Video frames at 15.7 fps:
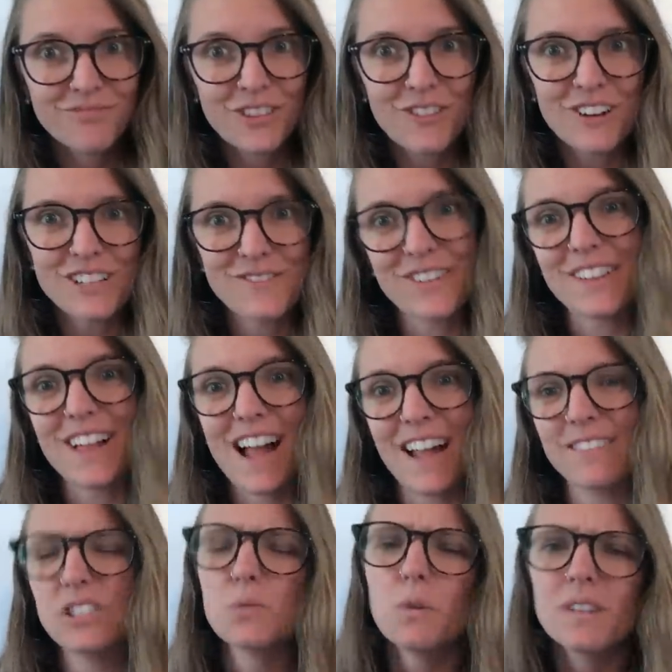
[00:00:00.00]
for the rest of our
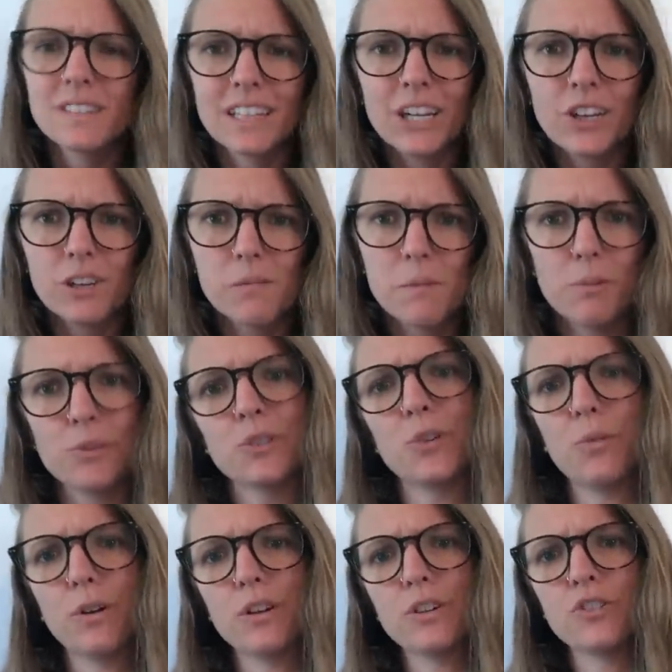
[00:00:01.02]
lives, as well as the hearing people
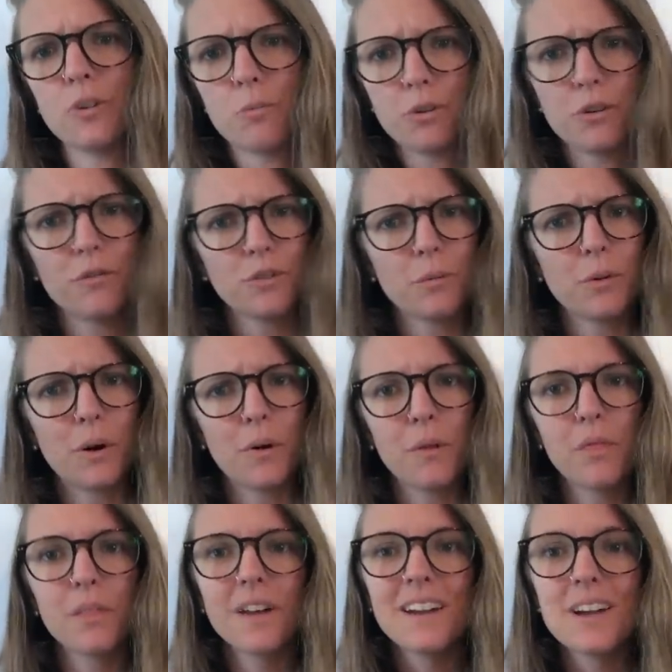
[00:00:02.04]
too. We're interpreter for
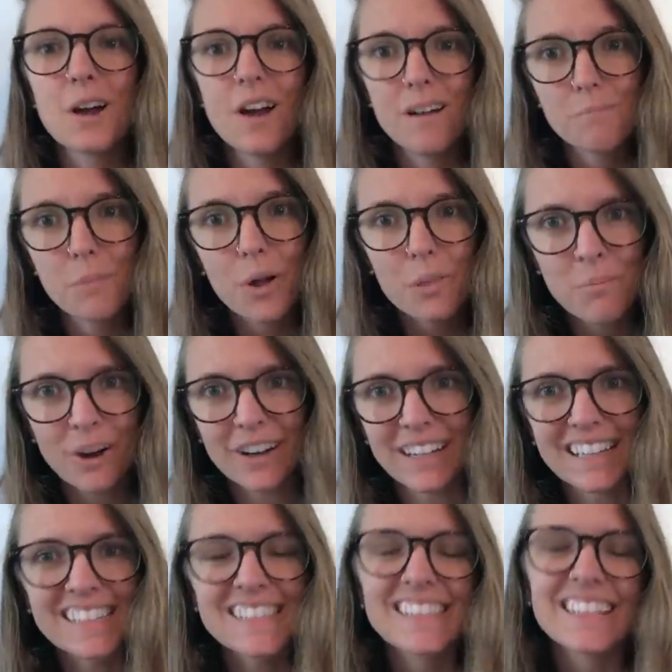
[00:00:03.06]
both, both
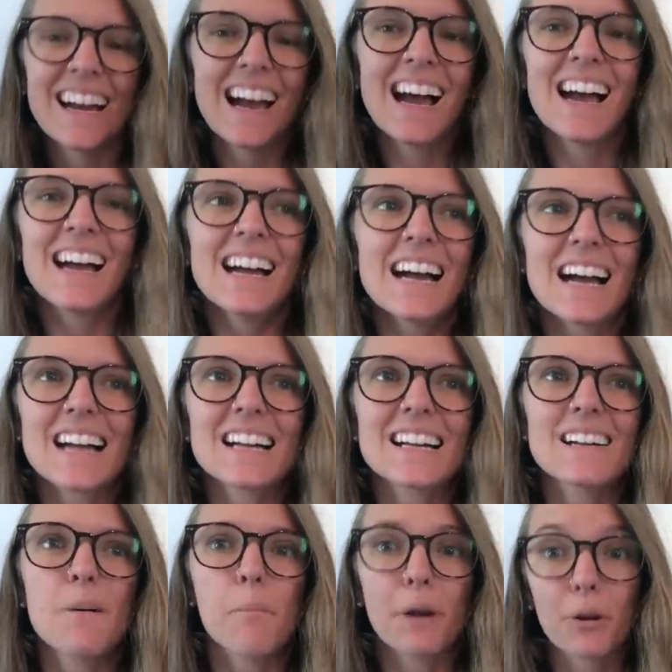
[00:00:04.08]
parties.
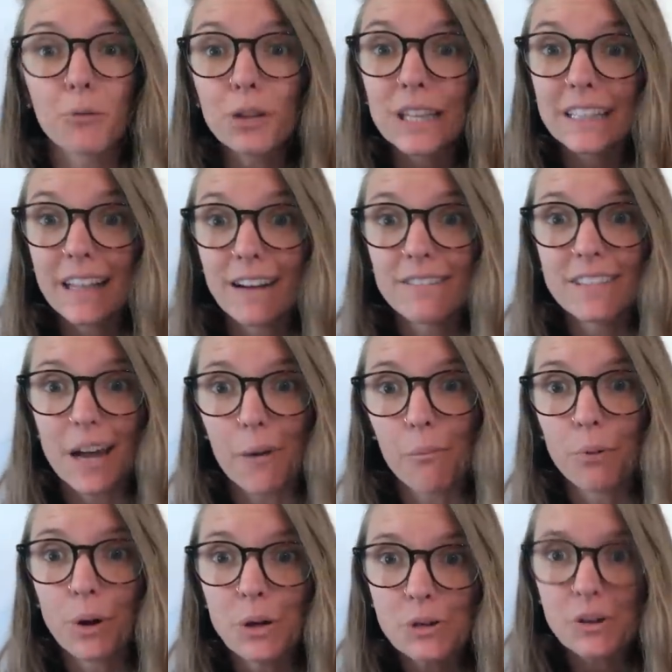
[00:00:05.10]
Um, but I really loved that
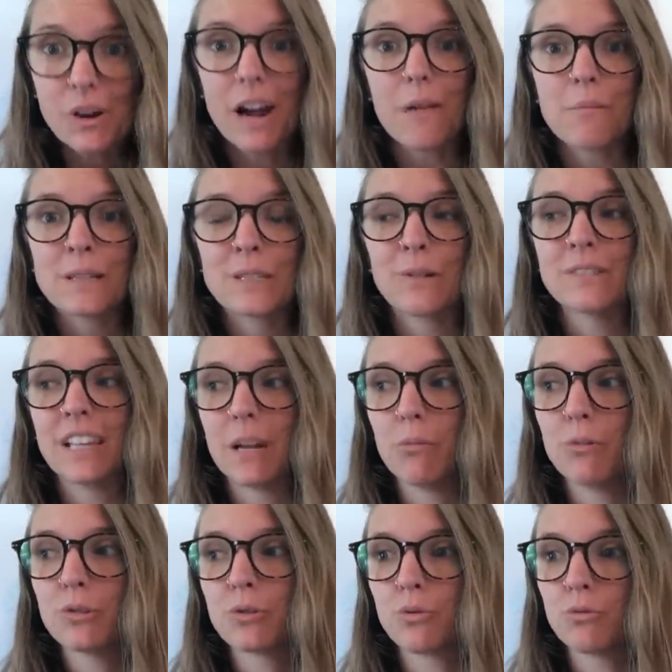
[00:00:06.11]
program because I was
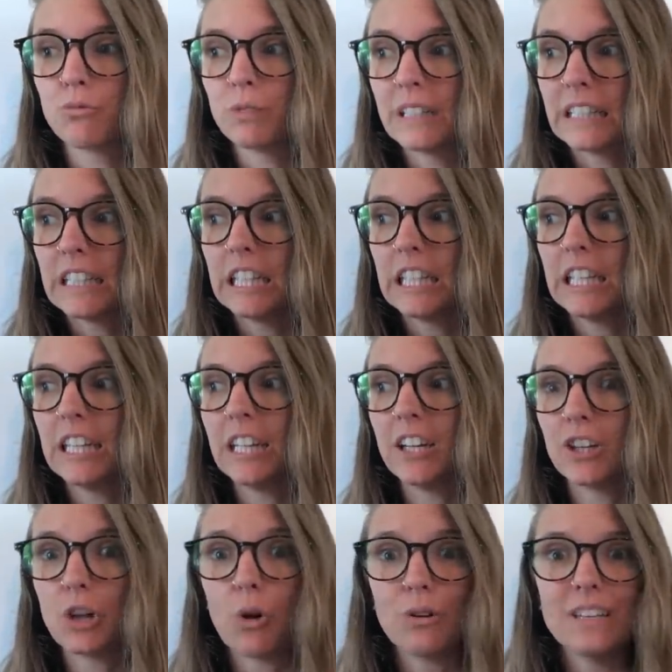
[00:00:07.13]
able to
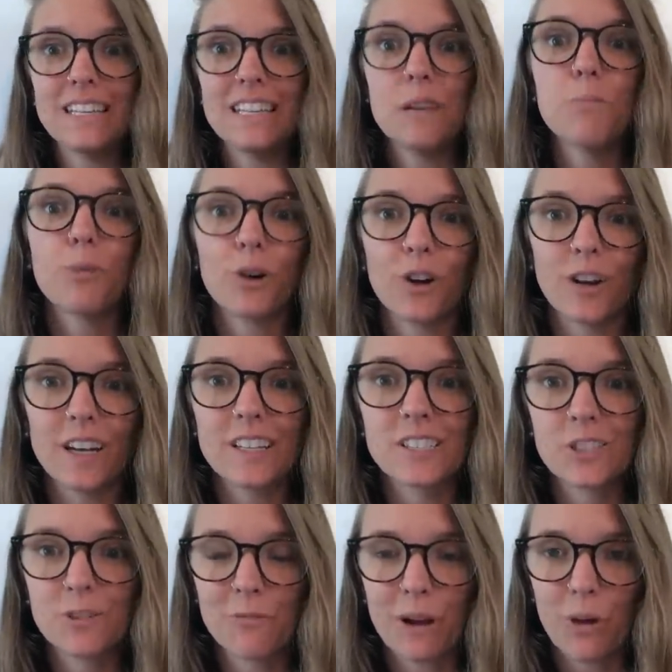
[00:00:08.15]
really go deeper
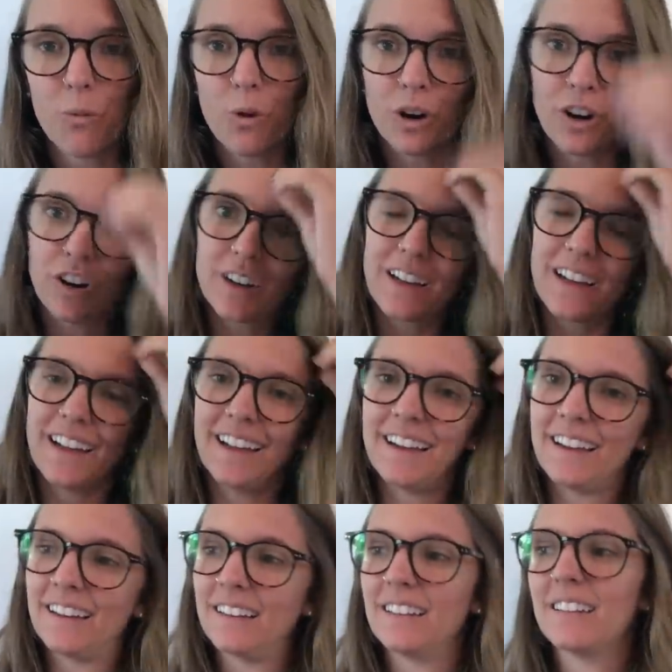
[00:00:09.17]
into my work
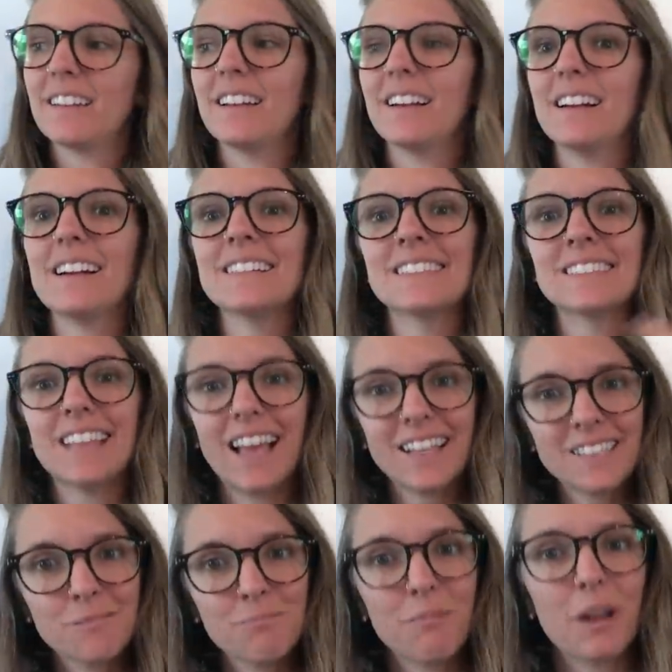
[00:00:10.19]
and
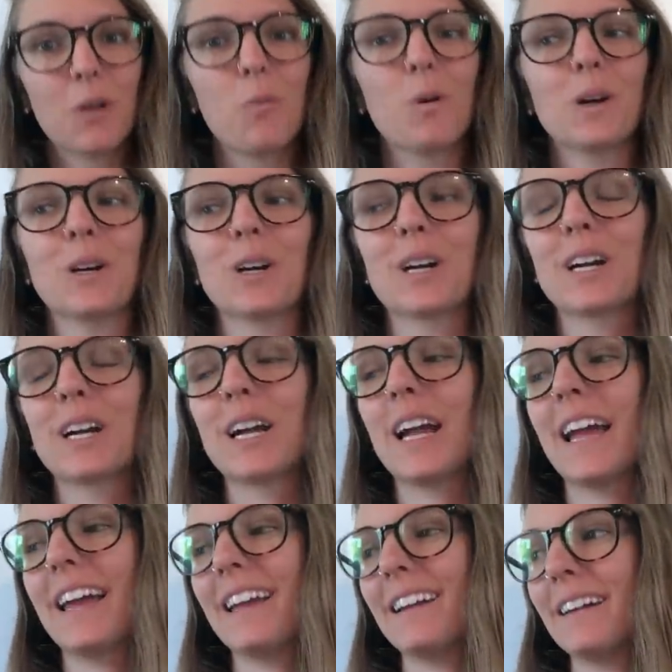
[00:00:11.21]
assess my work
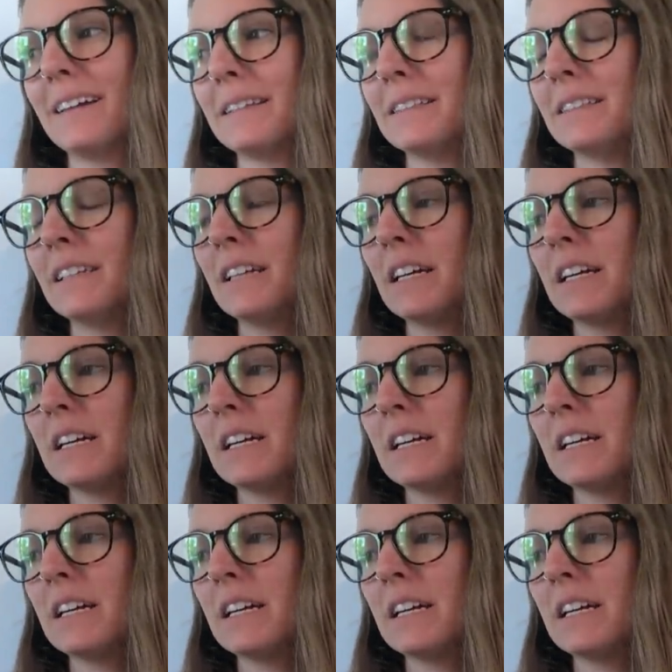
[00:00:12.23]
and